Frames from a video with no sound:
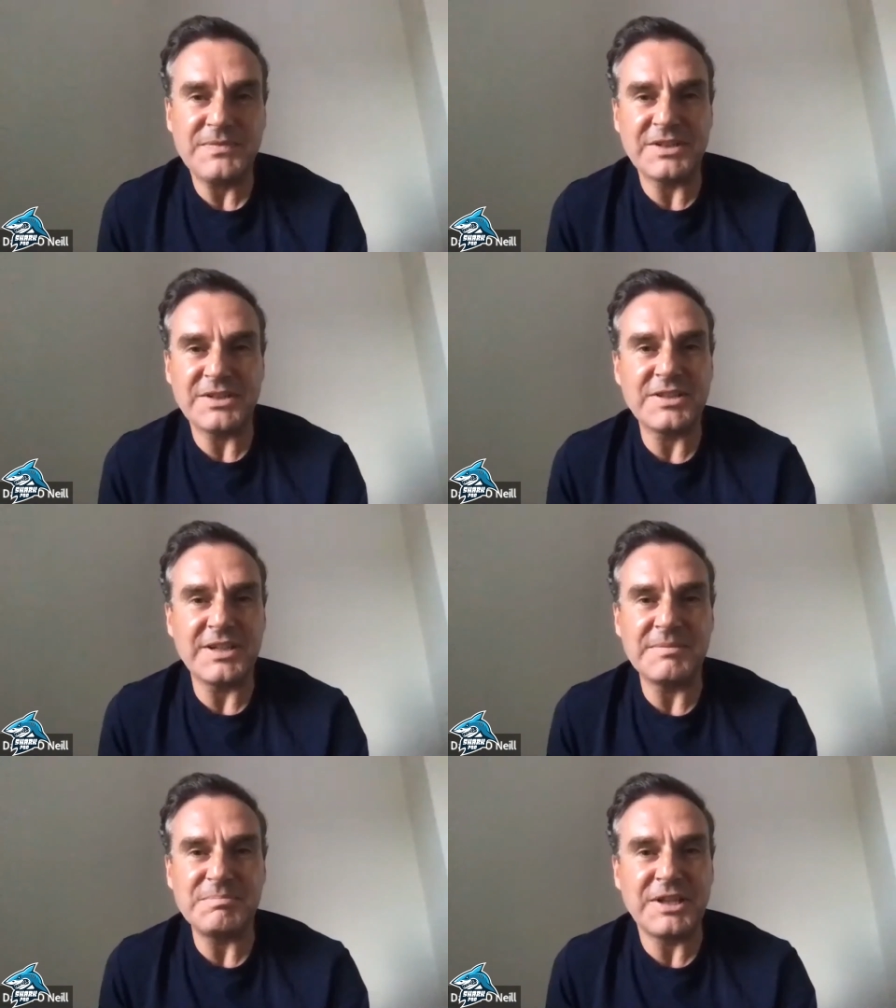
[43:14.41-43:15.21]
There's
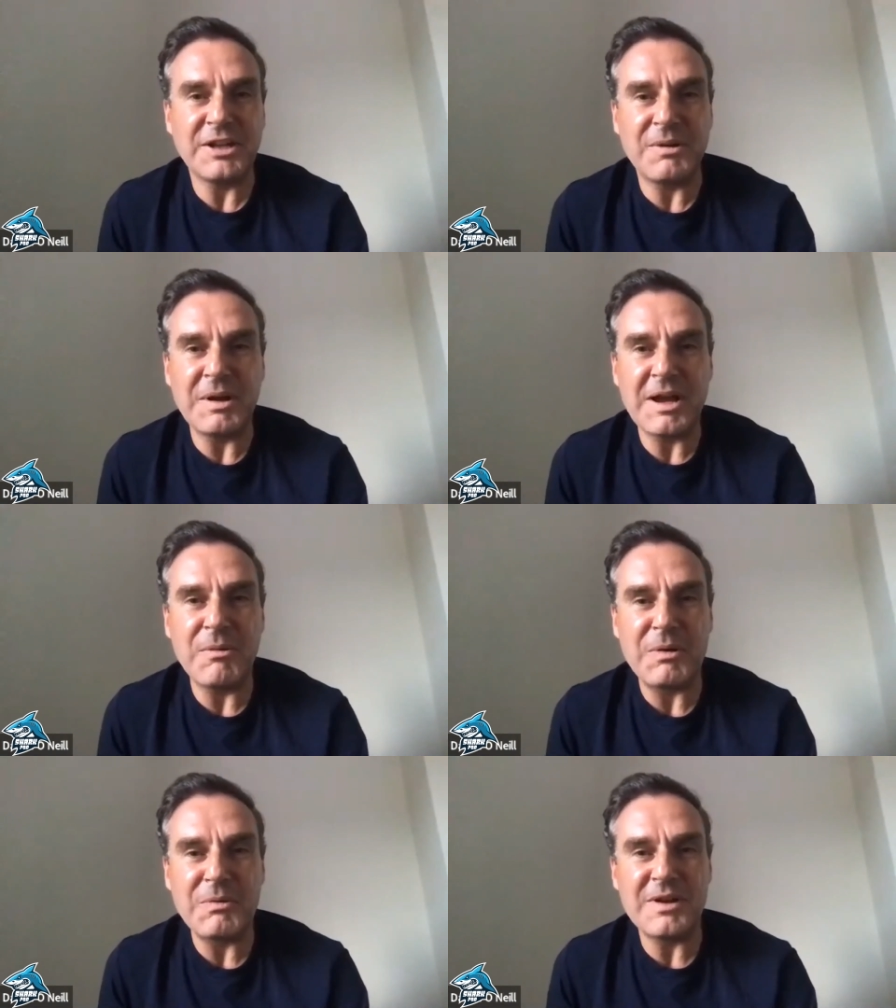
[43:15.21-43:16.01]
I, you know I, I
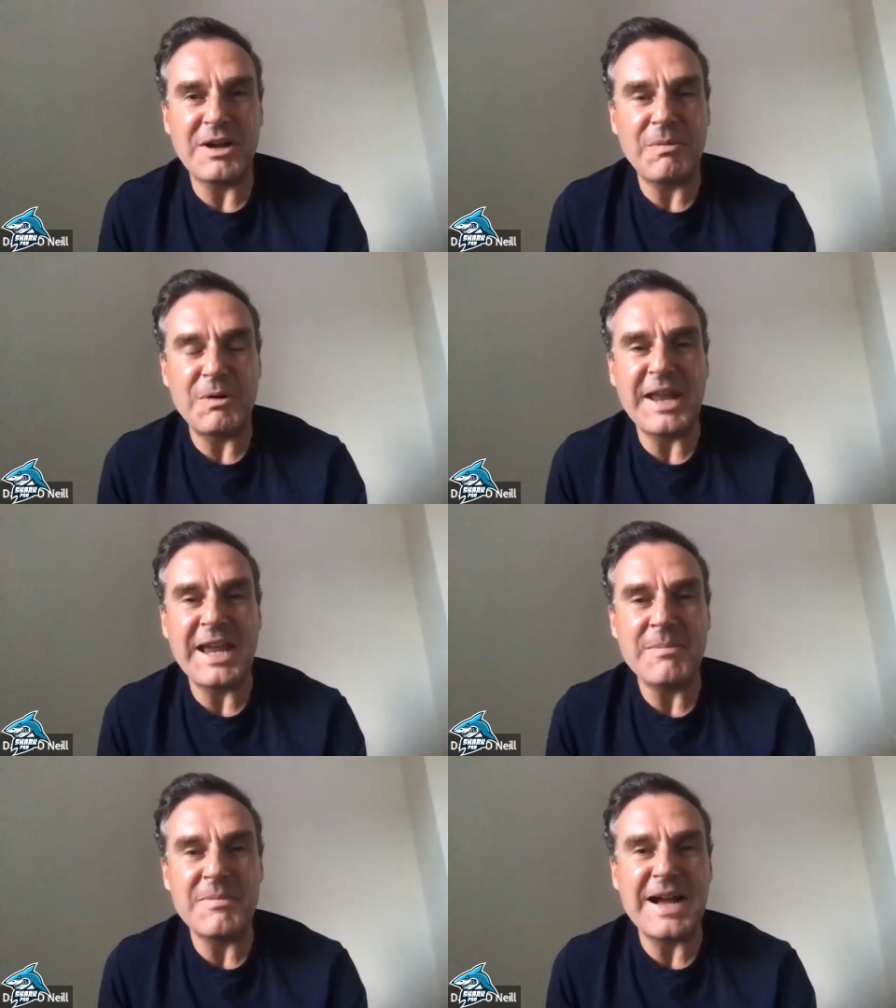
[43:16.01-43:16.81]
won't I won't
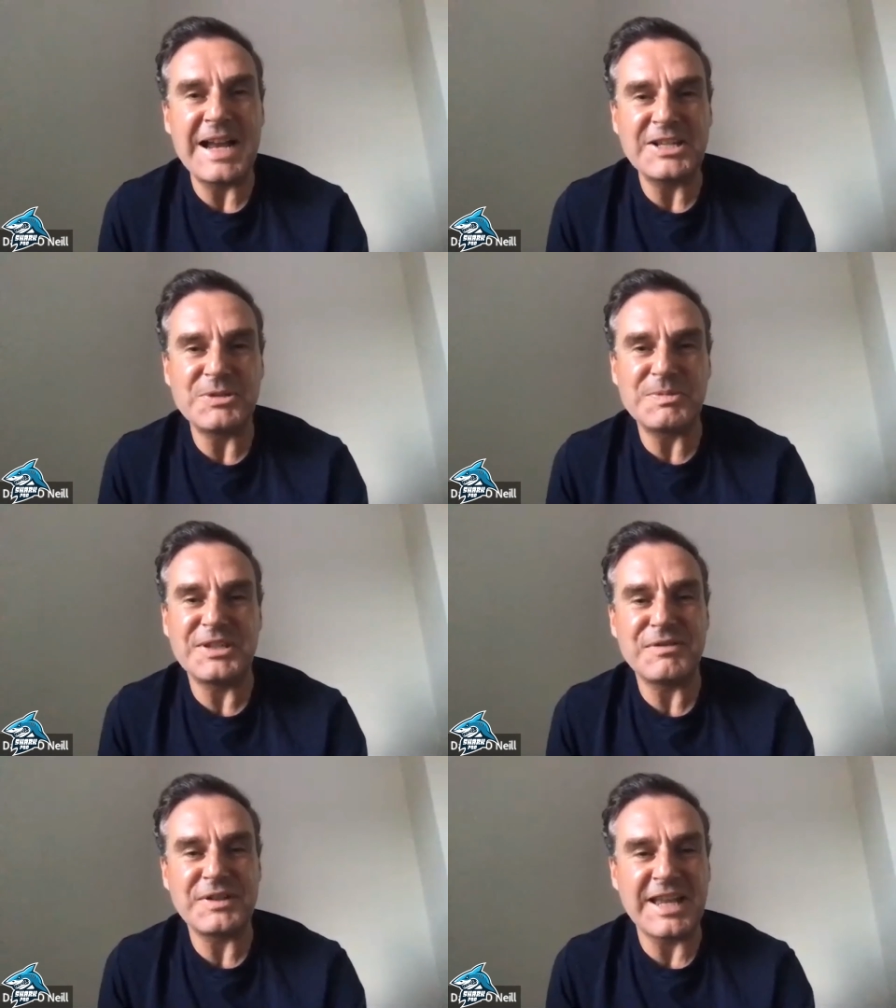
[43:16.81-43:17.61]
name any
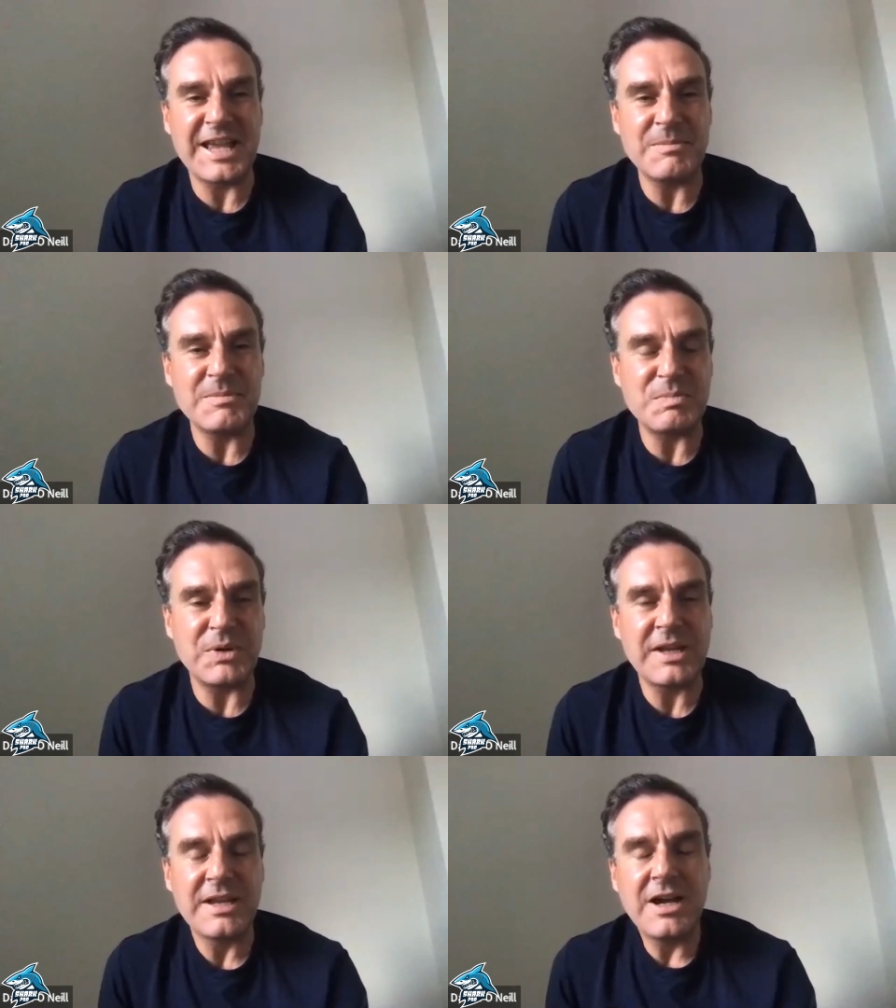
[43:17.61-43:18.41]
specific names,
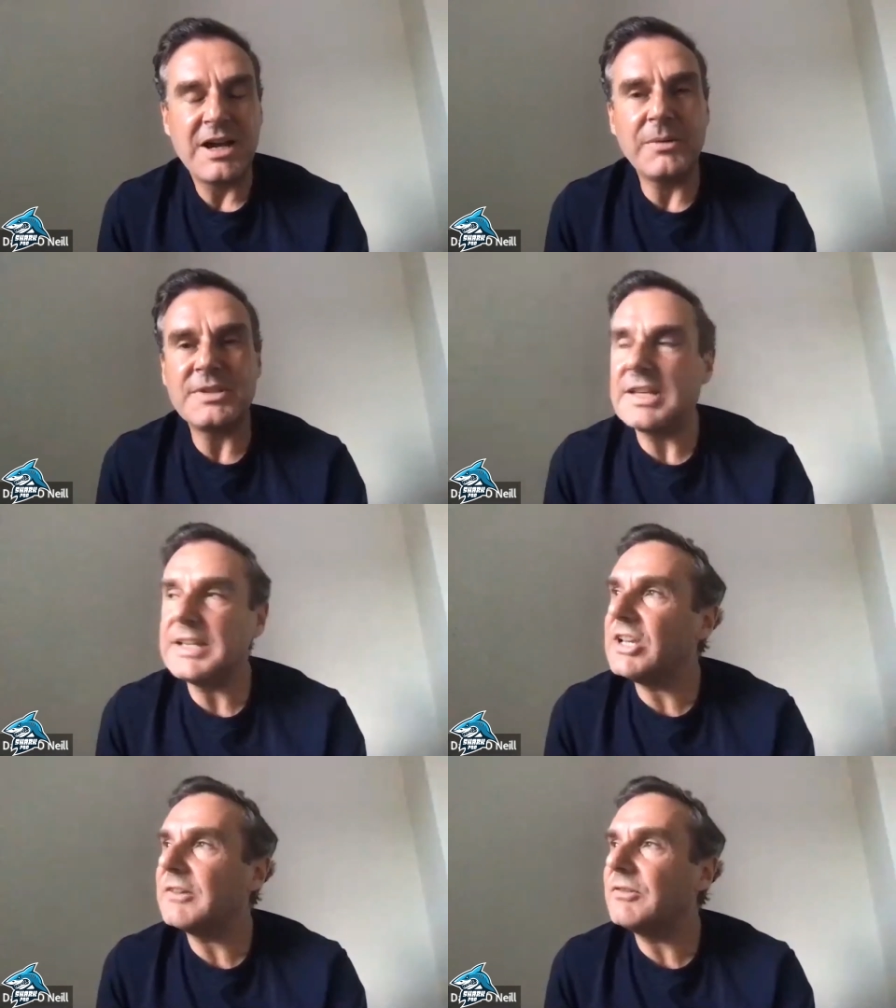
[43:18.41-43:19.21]
but I would say
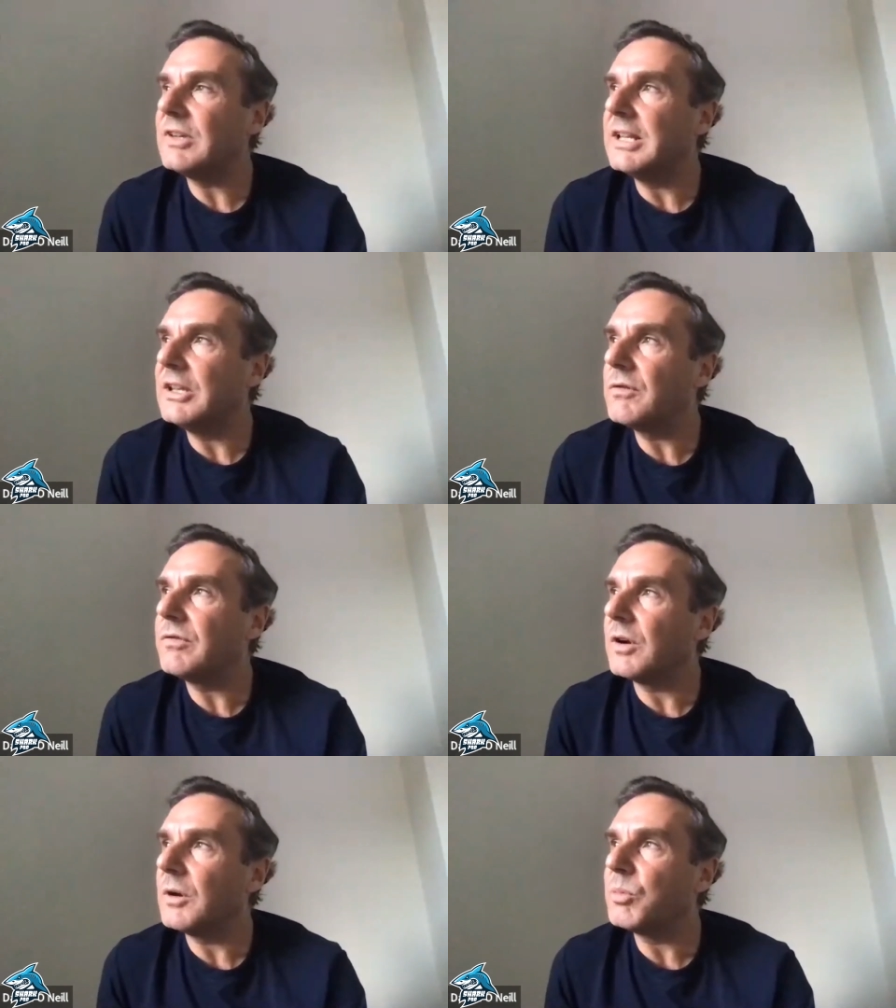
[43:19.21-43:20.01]
generally look
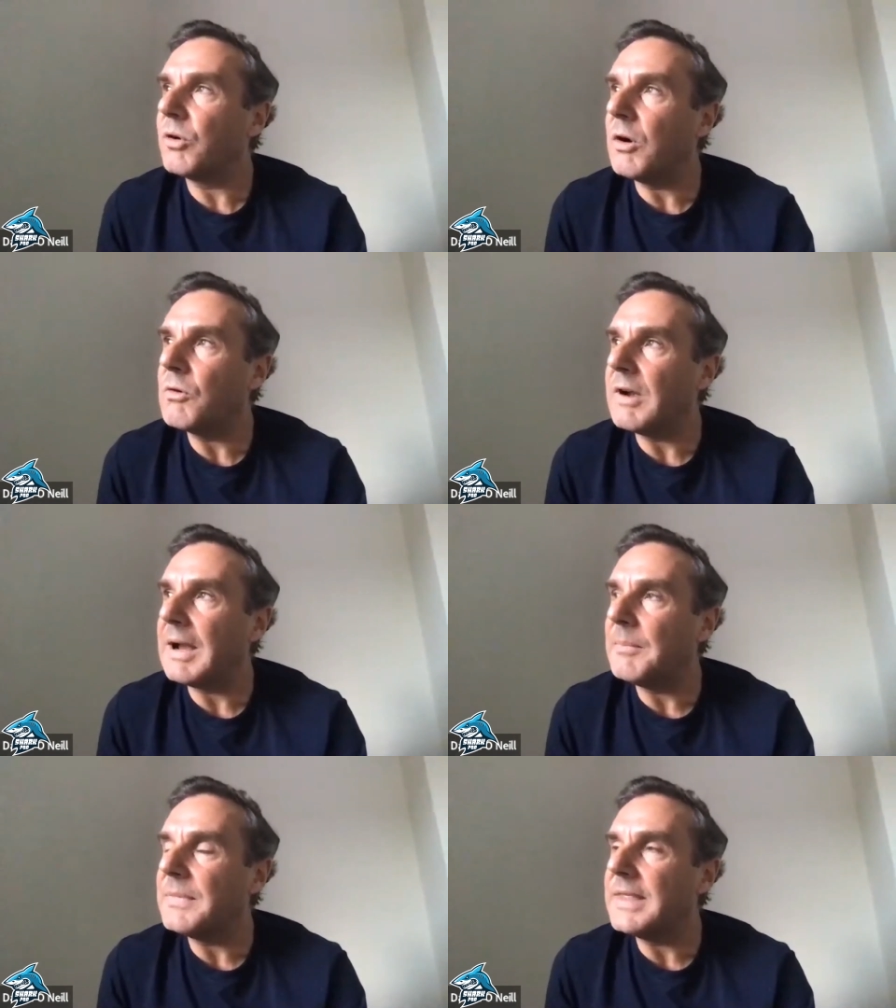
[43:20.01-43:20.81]
for a
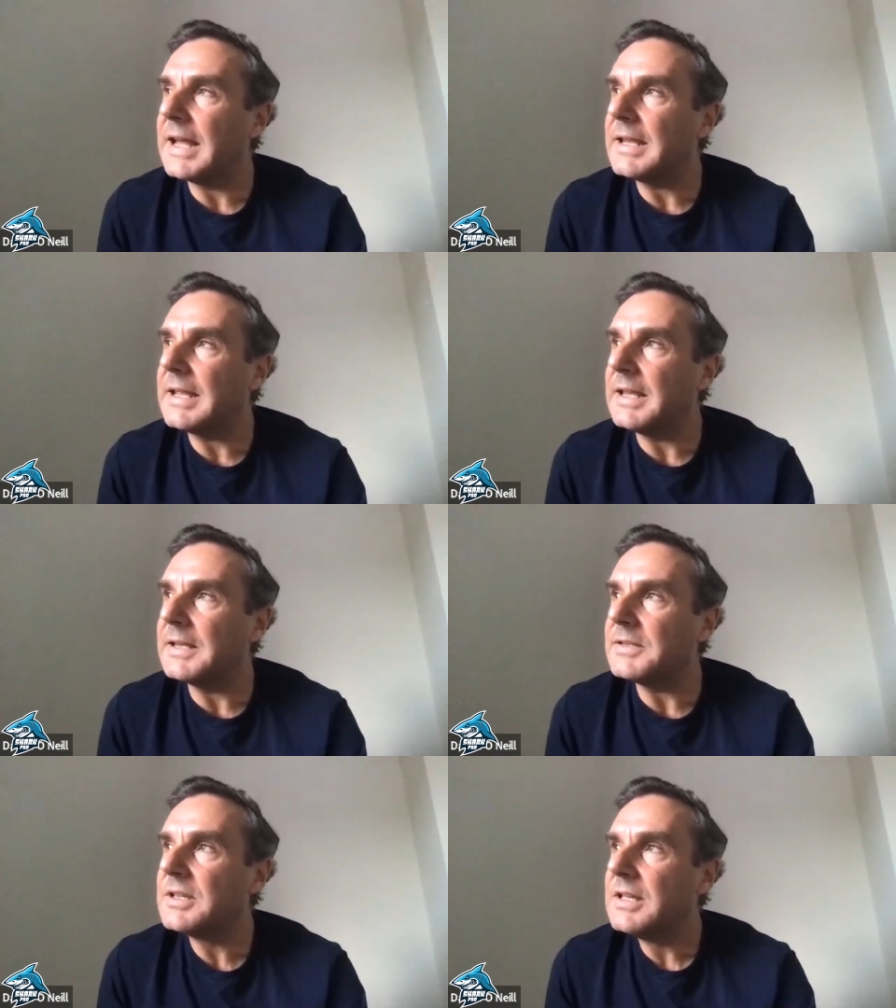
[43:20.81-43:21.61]
program that is